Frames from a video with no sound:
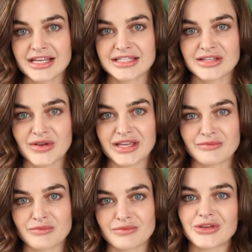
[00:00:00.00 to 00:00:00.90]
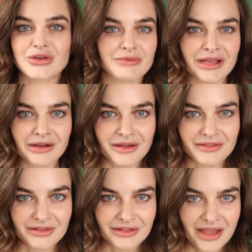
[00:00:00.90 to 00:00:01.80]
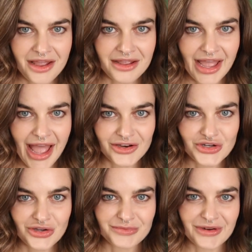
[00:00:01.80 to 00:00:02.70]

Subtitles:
so you can make all of the like cat jokes,